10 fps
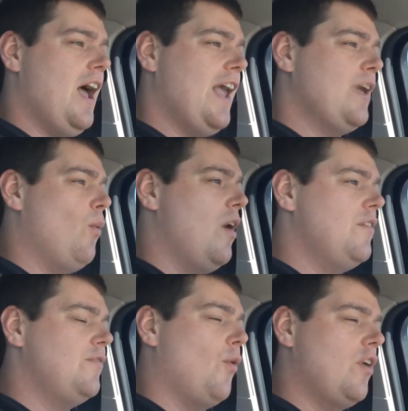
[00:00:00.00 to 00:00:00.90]
I get
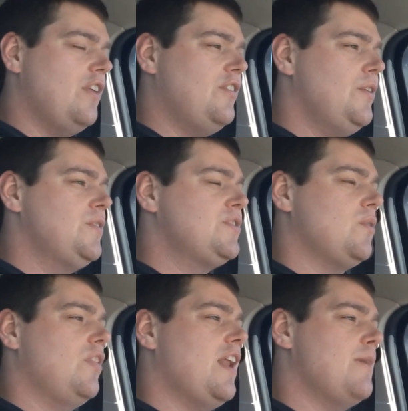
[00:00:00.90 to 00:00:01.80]
1 fortitude,
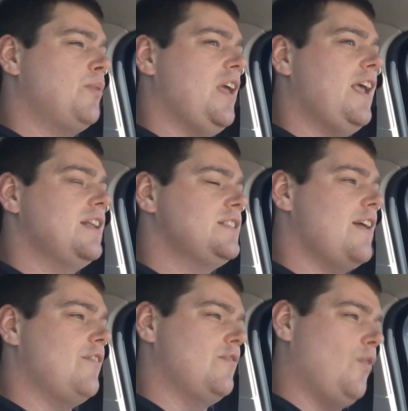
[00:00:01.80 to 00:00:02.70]
so then I'm playing at
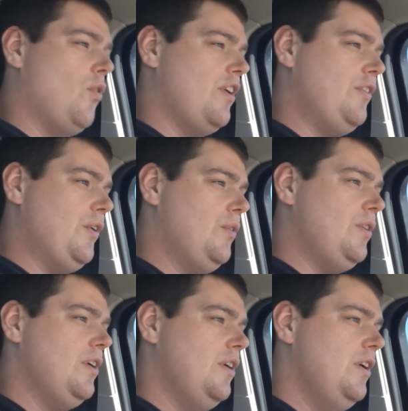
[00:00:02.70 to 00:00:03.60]
7 fortitude,
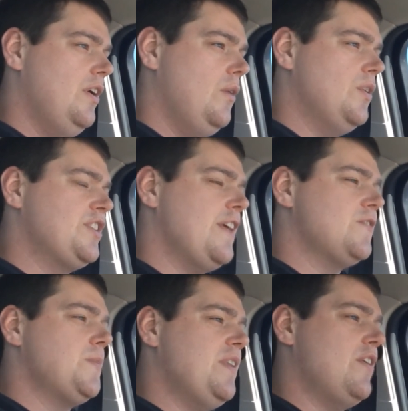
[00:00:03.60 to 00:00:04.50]
which
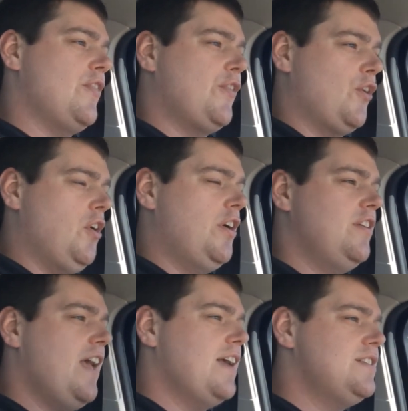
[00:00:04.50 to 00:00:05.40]
gives me the 3rd
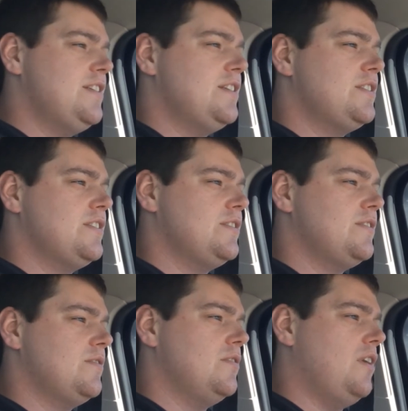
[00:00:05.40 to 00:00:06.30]

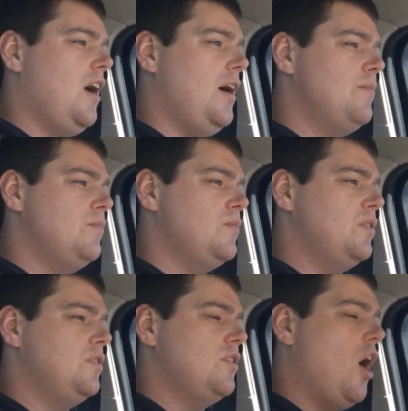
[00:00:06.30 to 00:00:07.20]
Nexus
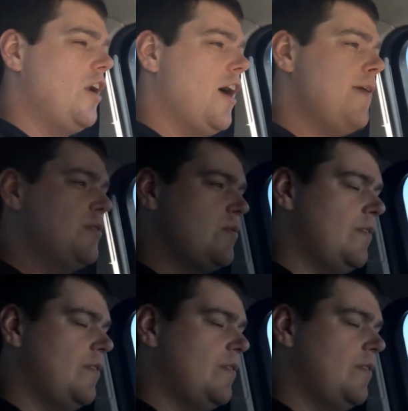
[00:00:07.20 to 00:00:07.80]
non-hybrid